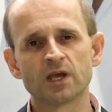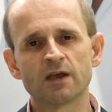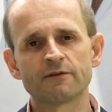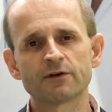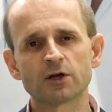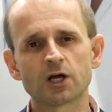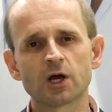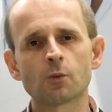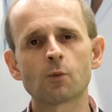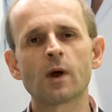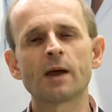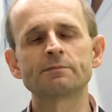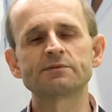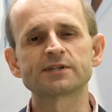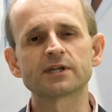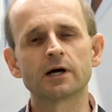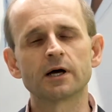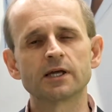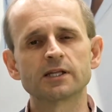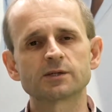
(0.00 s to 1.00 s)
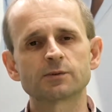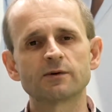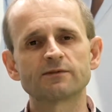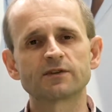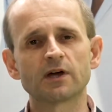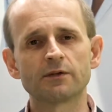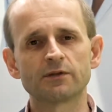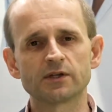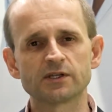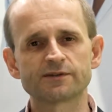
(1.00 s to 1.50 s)
If you look at websites, we've
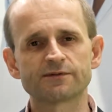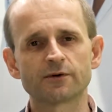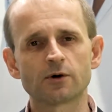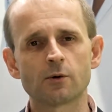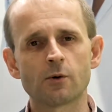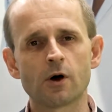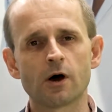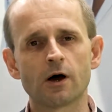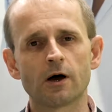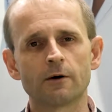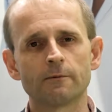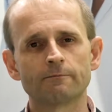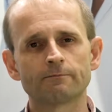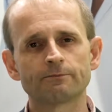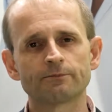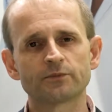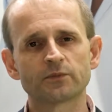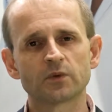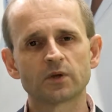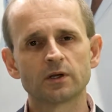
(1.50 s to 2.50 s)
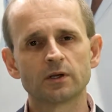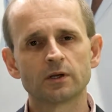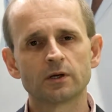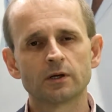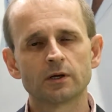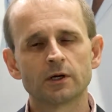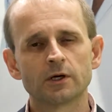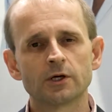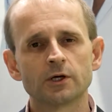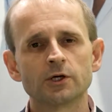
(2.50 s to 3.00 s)
done this for a while.
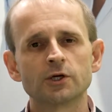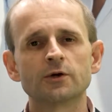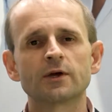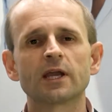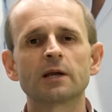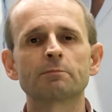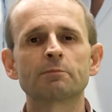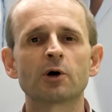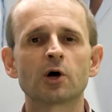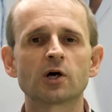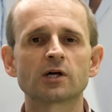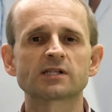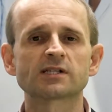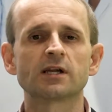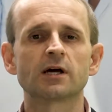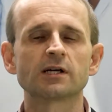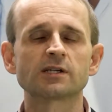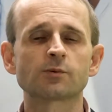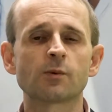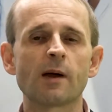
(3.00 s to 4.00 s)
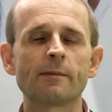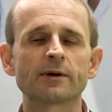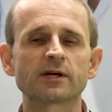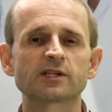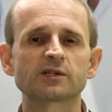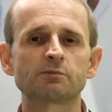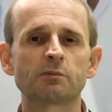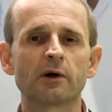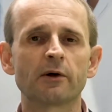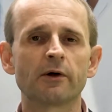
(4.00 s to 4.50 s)
You get a personalised web
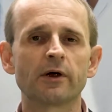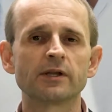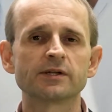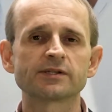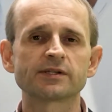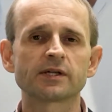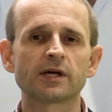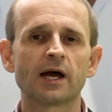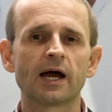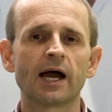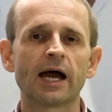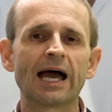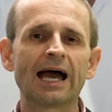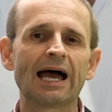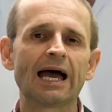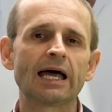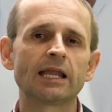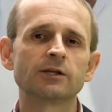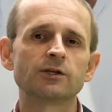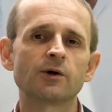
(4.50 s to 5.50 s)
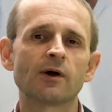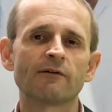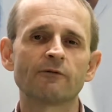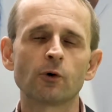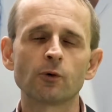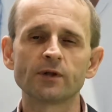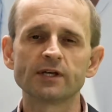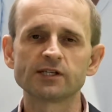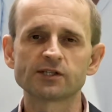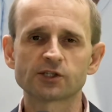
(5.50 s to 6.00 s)
experience and you have
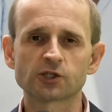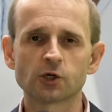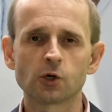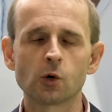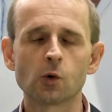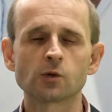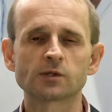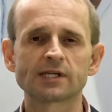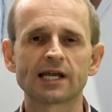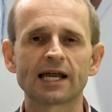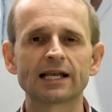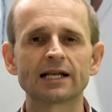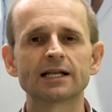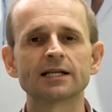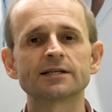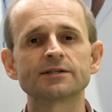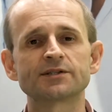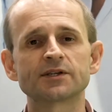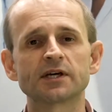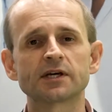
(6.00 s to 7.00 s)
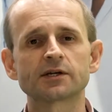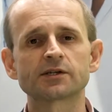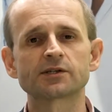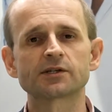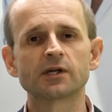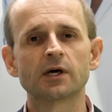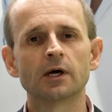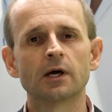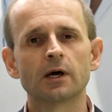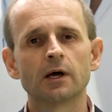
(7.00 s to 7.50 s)
all these tools and
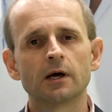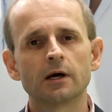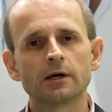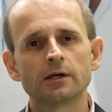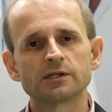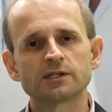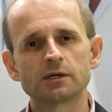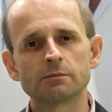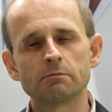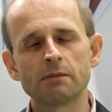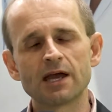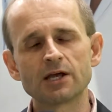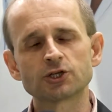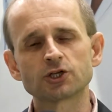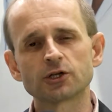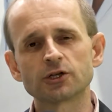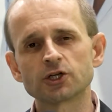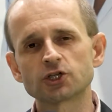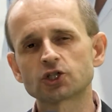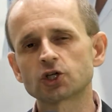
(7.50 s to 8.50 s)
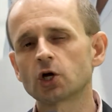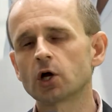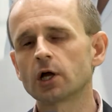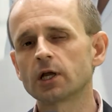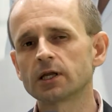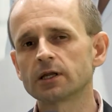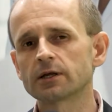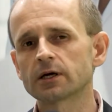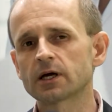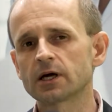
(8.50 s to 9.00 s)
analytics to measure the
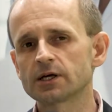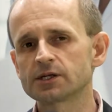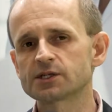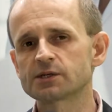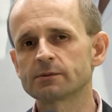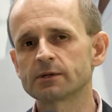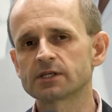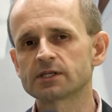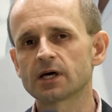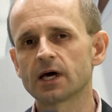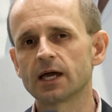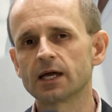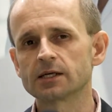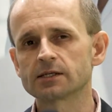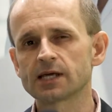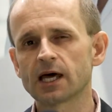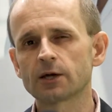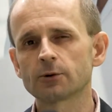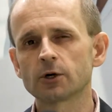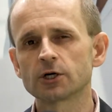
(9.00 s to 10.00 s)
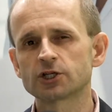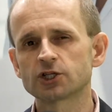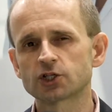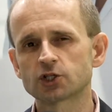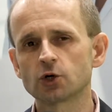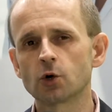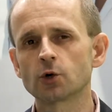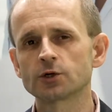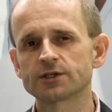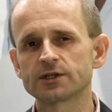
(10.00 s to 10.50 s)
journey the customer takes. How do I
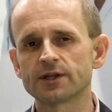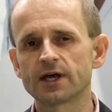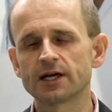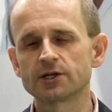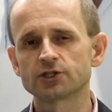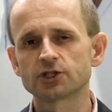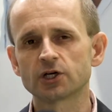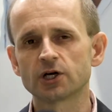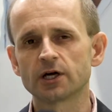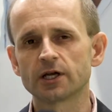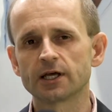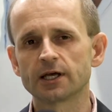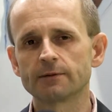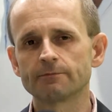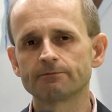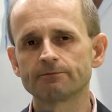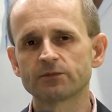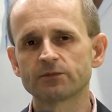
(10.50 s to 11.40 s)
shorten that journey?